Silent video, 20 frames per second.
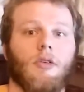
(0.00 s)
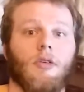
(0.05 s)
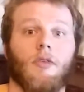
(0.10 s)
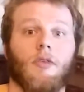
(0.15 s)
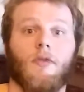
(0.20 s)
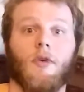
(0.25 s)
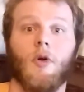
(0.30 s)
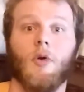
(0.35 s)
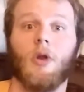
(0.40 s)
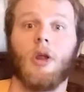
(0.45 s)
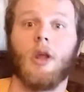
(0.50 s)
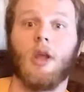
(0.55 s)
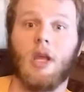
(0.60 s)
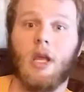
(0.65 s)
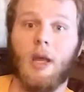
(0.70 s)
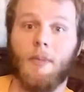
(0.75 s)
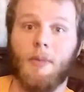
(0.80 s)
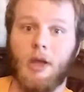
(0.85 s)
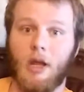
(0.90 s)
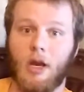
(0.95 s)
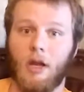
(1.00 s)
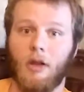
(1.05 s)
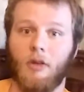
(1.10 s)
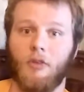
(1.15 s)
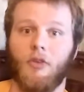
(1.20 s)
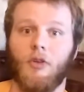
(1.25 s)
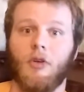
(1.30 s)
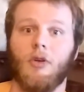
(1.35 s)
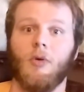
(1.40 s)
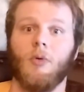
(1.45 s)
Your food can keep
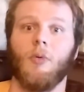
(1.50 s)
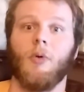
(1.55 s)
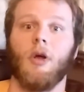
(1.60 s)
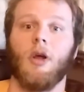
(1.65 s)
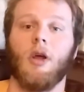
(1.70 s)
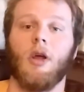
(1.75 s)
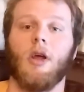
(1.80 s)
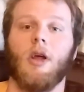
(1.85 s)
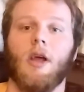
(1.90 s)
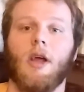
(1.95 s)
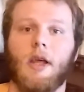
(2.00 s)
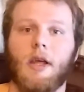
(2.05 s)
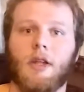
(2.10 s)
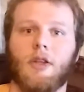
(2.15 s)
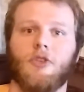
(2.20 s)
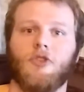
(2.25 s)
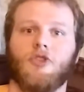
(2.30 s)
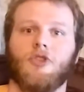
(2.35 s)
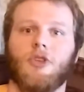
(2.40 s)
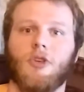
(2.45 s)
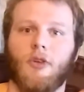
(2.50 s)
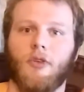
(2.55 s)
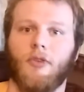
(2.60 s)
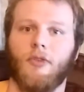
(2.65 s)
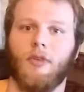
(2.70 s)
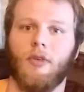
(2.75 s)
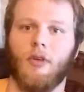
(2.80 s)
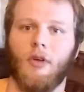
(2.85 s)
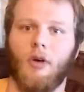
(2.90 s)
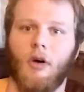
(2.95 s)
getting to you. It's
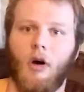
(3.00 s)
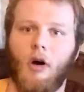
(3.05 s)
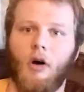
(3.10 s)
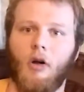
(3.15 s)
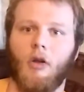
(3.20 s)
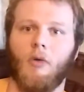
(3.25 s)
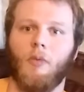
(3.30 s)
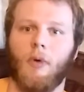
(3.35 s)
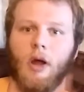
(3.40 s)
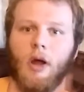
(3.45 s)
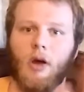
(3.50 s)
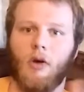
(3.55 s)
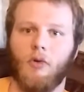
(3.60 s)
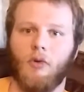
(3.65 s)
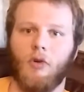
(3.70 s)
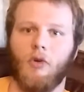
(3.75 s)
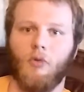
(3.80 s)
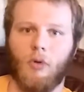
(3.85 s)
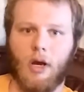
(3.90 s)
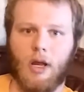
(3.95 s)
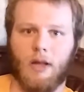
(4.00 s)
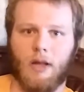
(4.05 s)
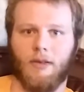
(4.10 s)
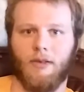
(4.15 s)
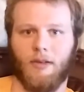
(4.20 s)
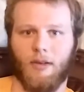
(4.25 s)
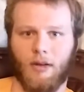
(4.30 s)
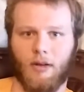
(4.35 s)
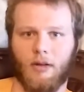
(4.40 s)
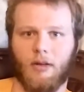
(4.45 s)
just all around
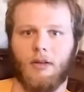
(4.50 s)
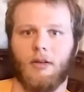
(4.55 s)
great.